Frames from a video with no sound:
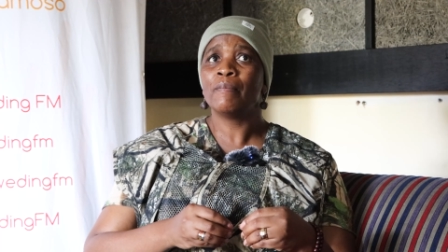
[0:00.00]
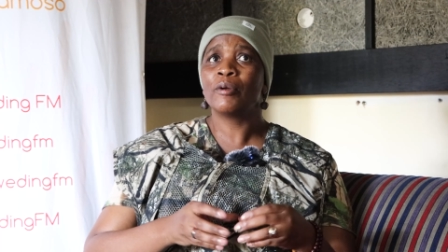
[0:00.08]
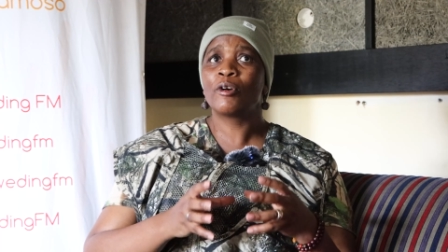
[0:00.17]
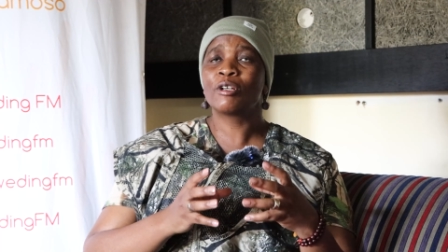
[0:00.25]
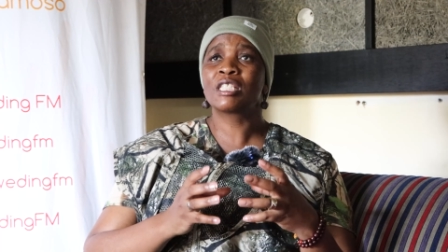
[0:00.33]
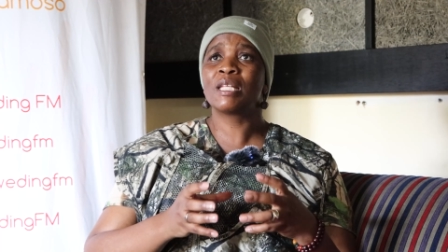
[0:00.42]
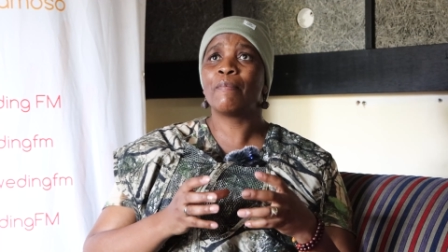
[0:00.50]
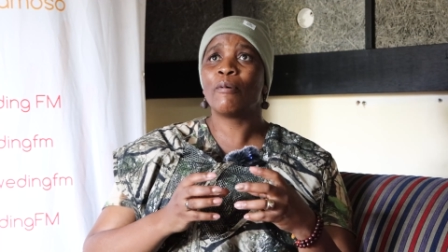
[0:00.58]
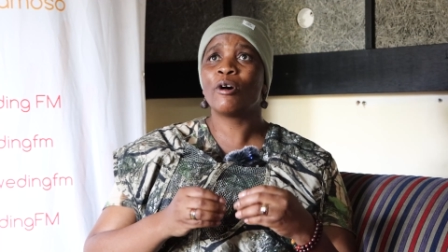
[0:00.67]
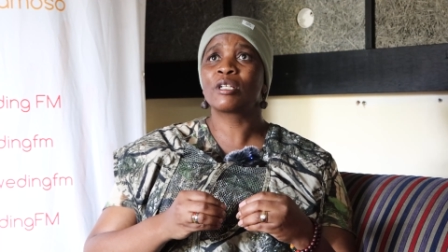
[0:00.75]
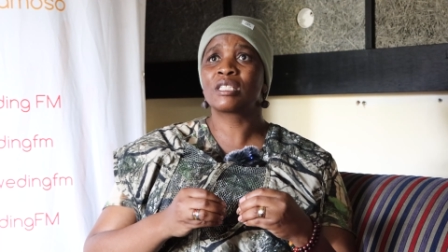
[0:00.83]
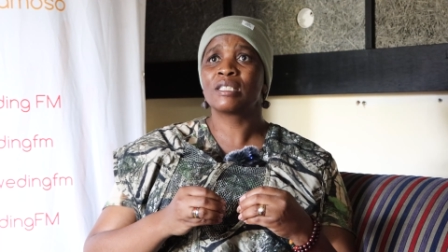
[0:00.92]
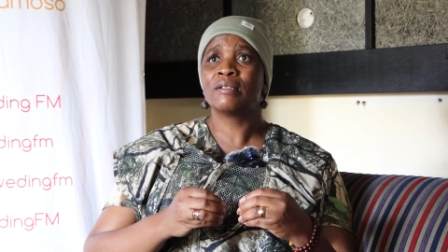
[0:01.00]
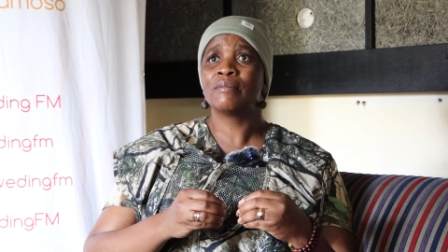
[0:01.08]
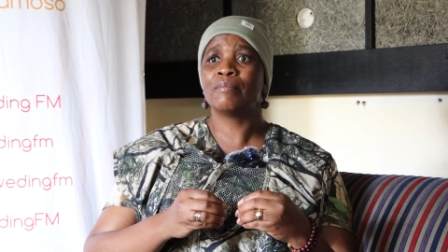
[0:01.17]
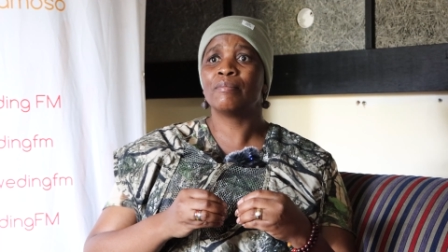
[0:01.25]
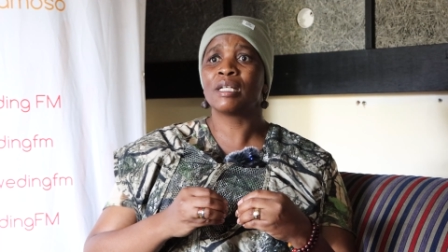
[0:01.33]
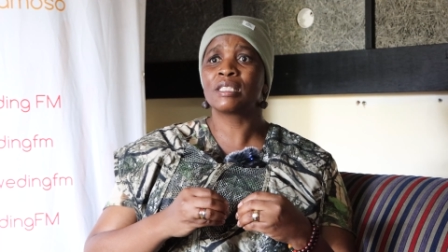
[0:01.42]
because the board
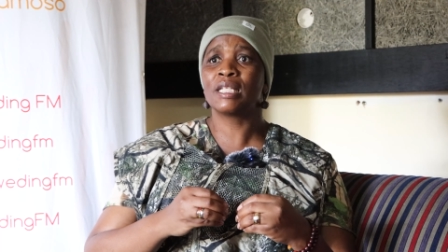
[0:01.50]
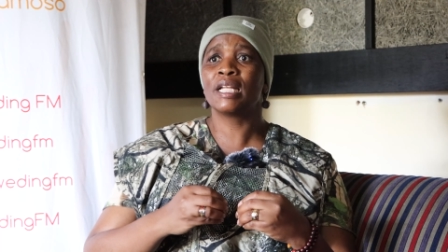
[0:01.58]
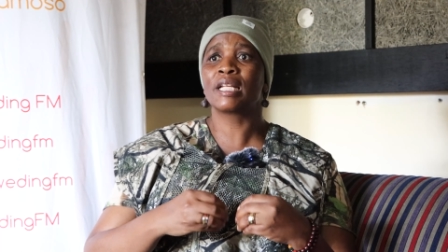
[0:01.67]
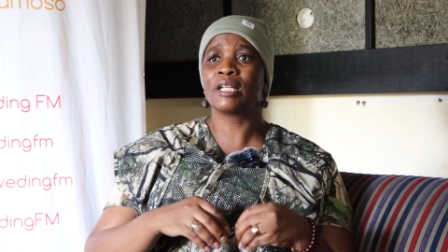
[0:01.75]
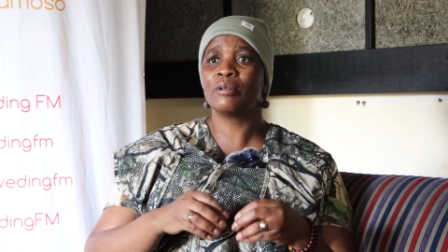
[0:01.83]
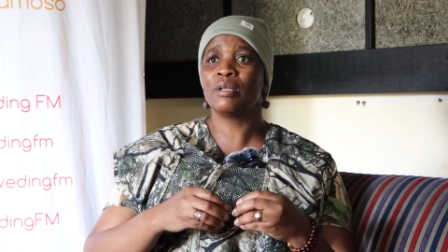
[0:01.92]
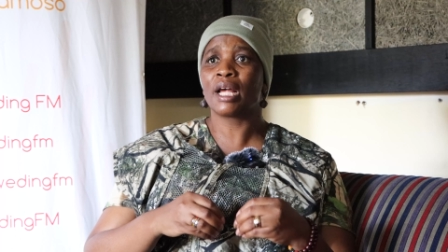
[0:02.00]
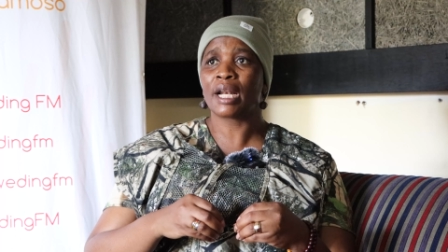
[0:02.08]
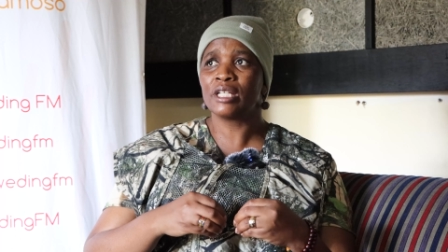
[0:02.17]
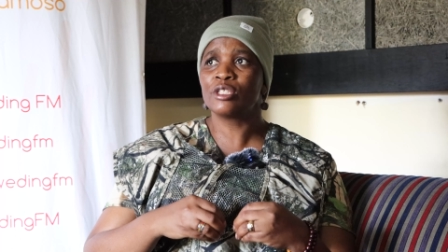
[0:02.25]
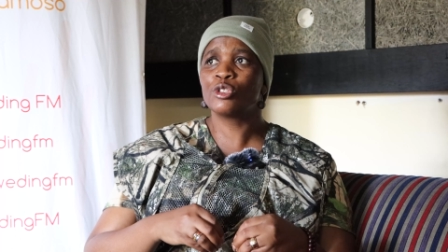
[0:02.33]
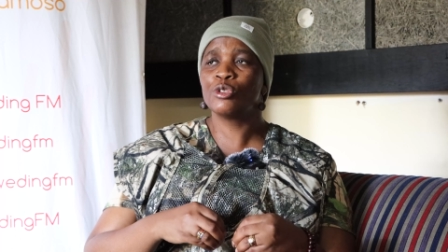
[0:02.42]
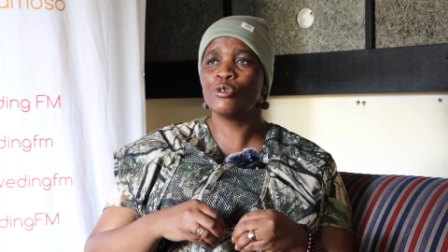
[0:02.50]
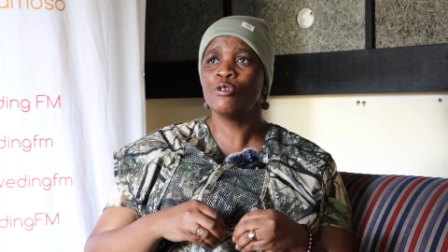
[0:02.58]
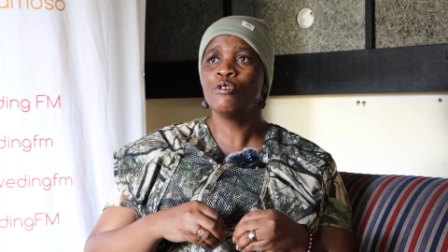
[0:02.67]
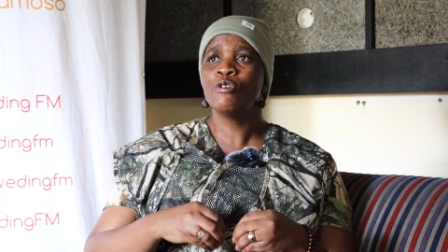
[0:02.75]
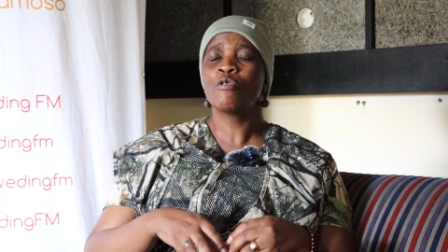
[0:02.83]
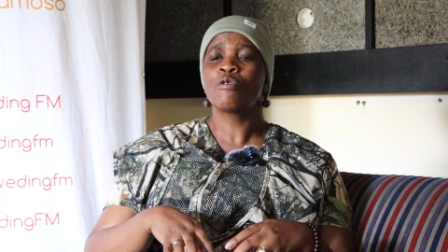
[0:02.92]
must then regularize
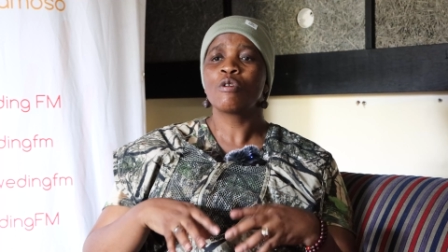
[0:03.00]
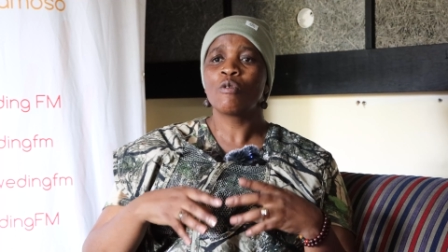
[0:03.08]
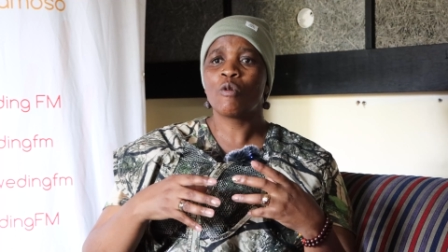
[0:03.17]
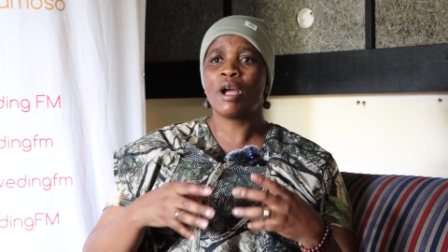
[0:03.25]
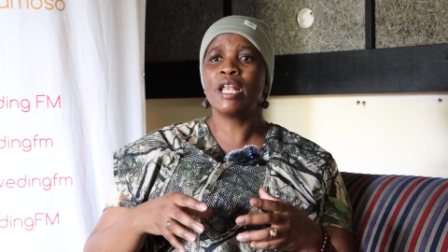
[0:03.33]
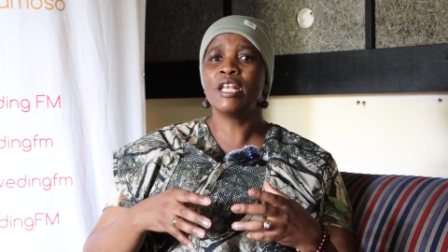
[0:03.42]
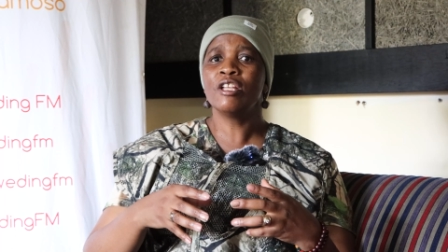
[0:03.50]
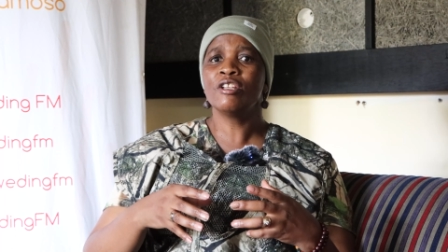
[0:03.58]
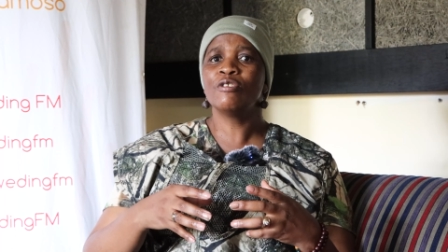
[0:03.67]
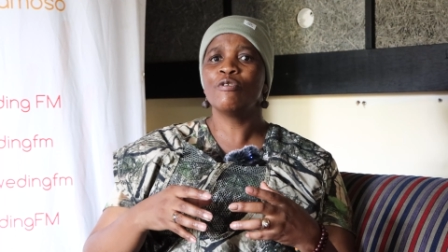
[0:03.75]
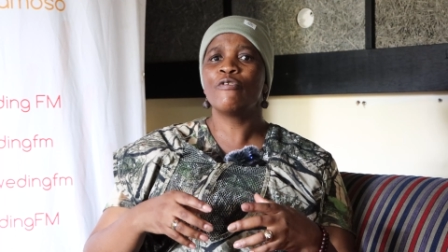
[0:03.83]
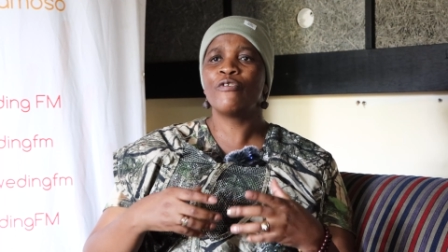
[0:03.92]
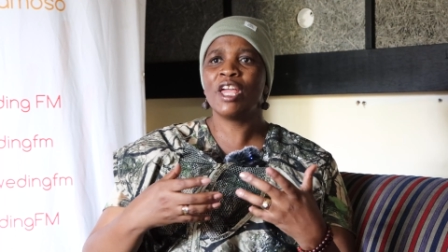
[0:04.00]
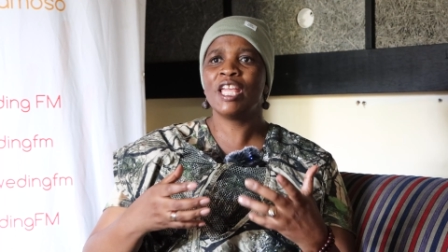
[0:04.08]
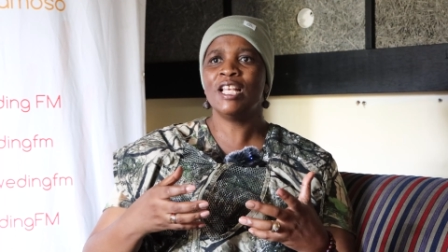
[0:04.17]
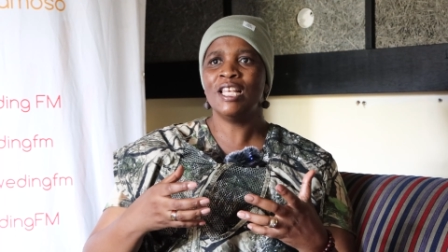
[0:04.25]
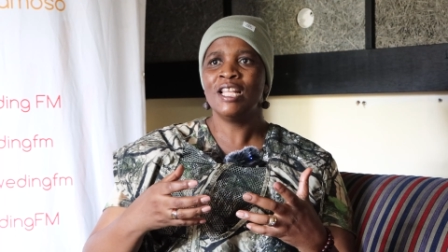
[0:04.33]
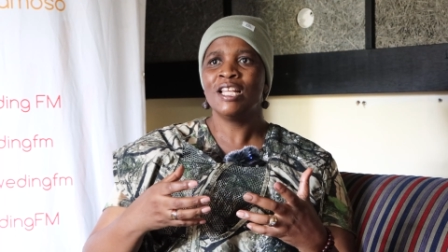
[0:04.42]
you. When you
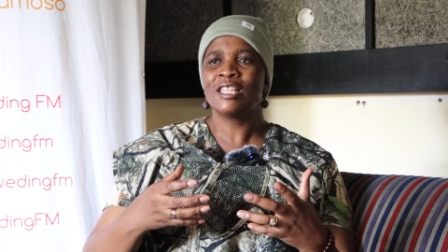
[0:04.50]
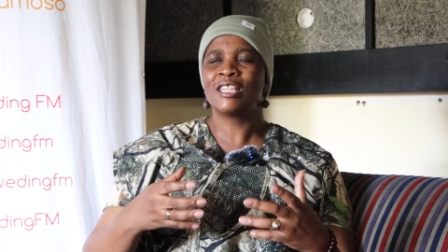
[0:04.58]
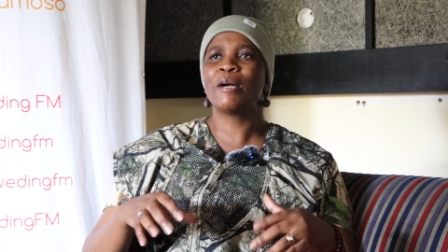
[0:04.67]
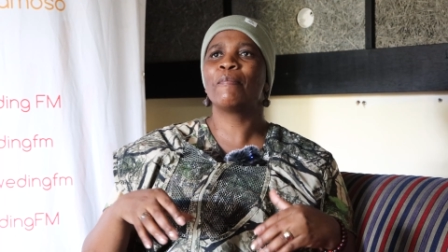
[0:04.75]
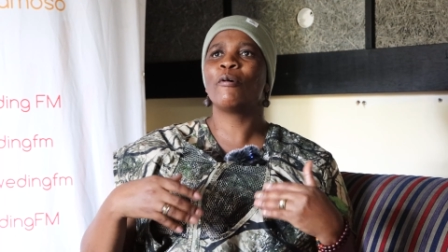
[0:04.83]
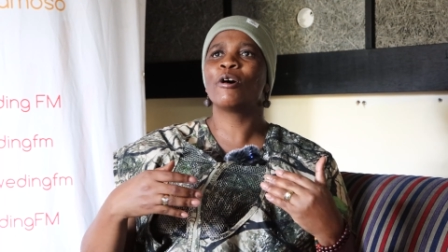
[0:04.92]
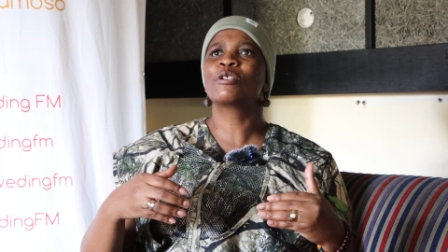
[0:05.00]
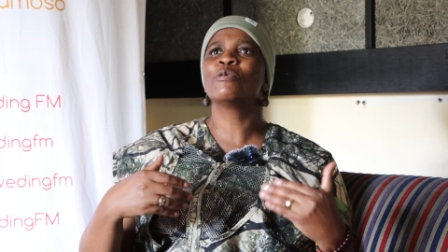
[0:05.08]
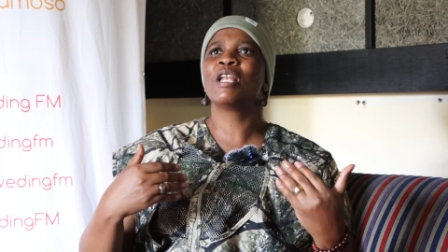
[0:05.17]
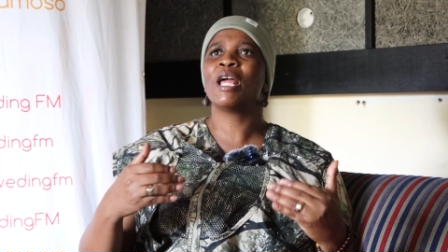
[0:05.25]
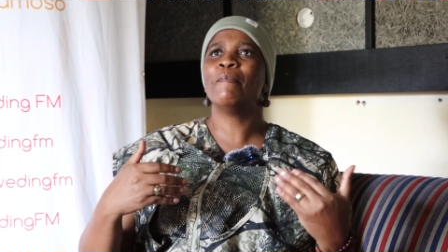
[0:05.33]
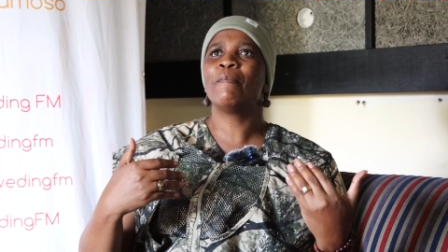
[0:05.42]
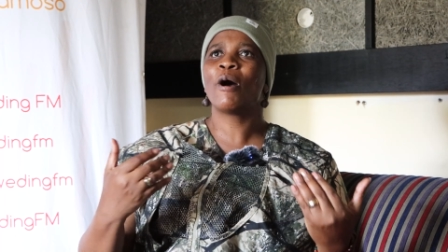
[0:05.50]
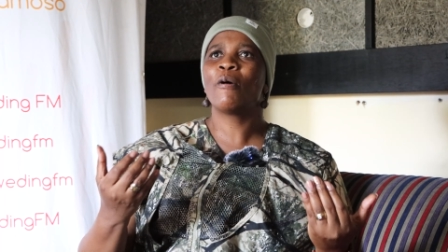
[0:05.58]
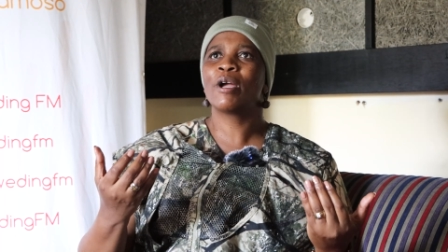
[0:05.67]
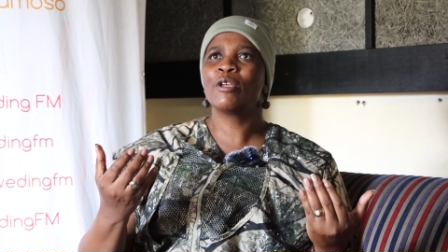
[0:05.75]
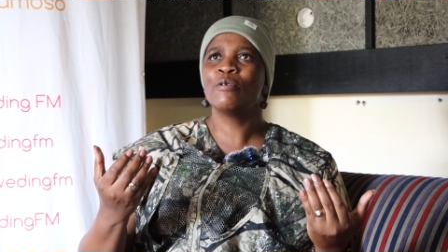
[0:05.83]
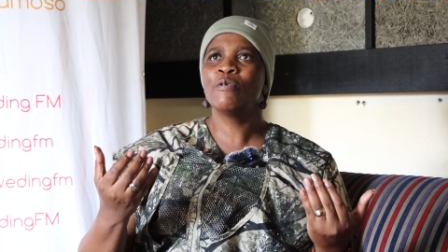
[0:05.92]
fail, the board will
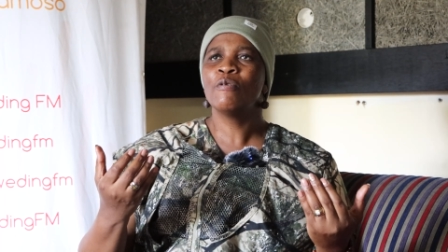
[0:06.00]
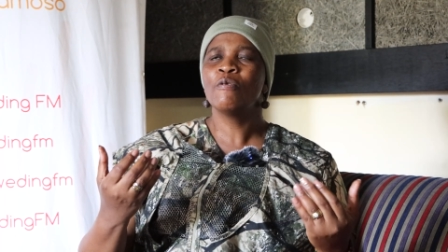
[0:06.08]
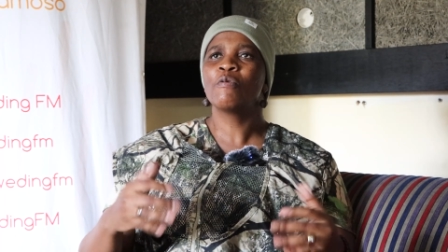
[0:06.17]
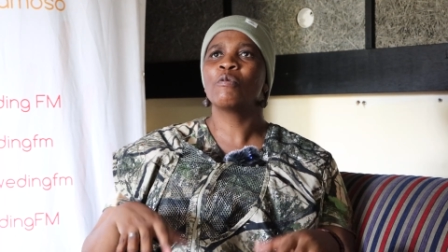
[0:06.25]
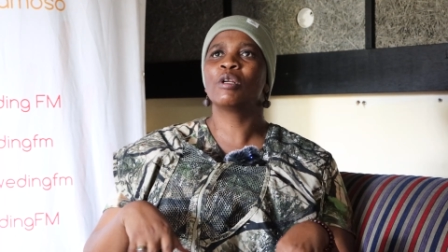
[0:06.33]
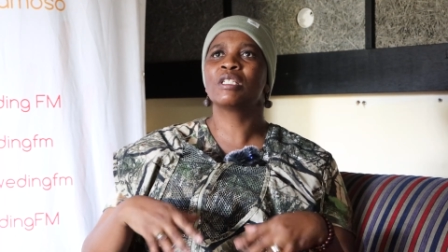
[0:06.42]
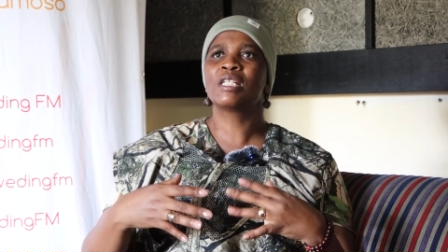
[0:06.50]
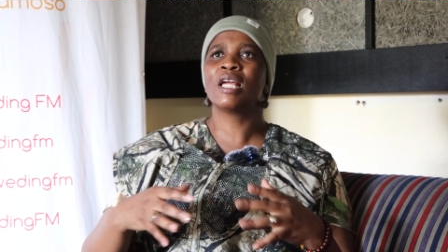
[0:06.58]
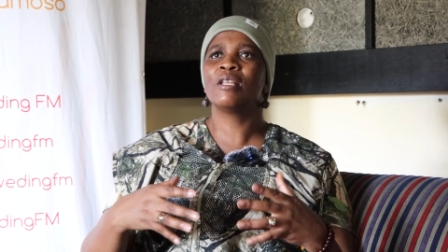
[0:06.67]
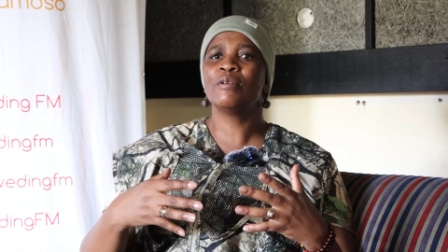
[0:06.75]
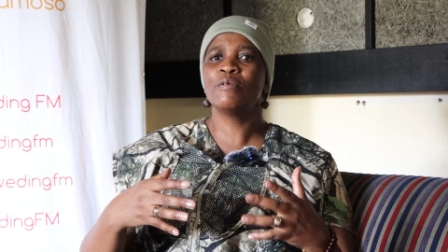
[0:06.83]
empower you, will tell